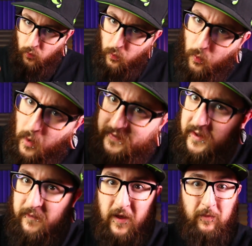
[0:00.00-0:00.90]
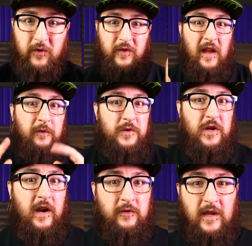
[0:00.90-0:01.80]
What's up, vapors? Thanks for
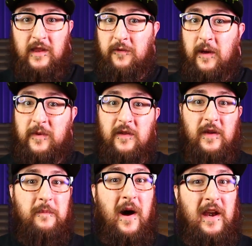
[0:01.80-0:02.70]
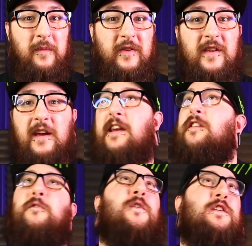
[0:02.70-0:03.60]
checking out Daily Vape TV. My name is Nick, and
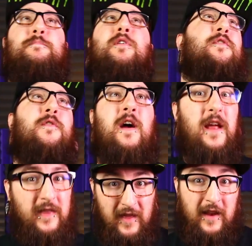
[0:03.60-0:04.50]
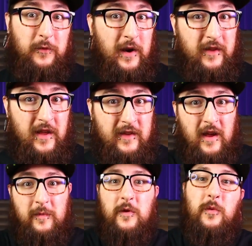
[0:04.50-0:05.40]
it's Fresh Build Friday. That's right, it's that
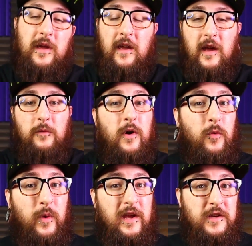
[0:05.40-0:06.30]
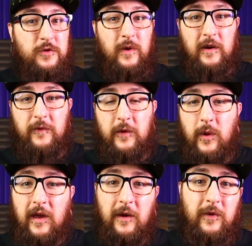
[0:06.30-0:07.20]
time of the week again where we get you ready for the
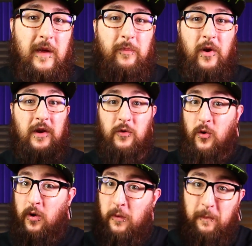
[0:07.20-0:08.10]
weekend with a brand new coil